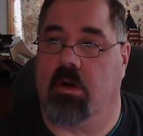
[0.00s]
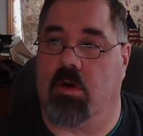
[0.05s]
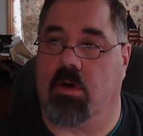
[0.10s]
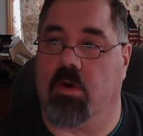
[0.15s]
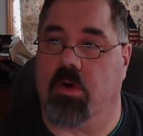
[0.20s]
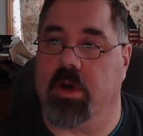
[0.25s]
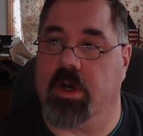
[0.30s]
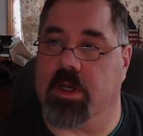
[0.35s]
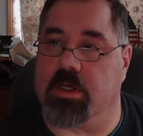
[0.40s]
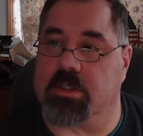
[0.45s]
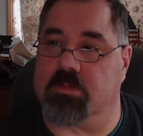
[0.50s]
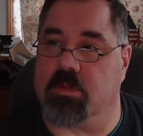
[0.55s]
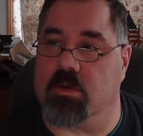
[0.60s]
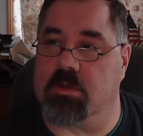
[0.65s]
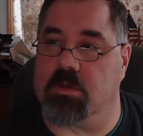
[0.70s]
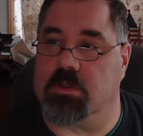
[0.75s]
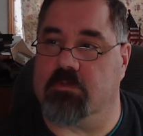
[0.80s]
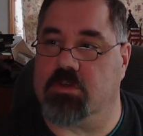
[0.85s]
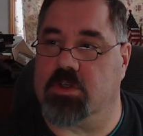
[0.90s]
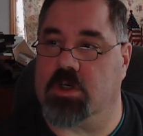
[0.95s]
or an
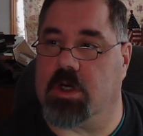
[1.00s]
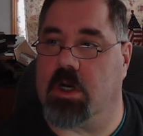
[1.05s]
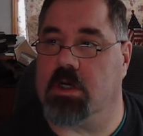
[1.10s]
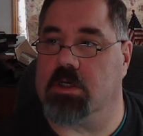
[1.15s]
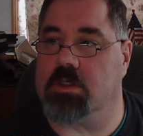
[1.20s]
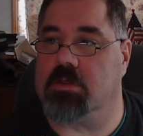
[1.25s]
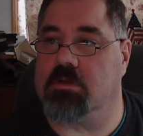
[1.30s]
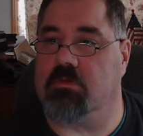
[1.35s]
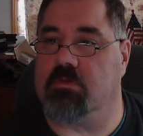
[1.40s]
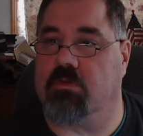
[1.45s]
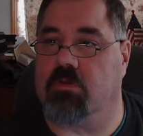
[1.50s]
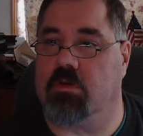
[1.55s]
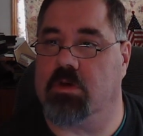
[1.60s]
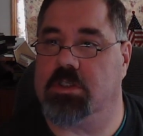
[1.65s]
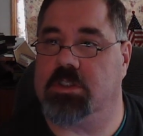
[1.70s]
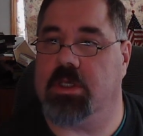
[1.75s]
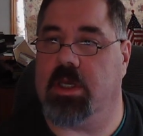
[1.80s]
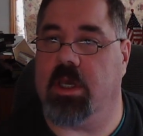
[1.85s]
explosive charge to force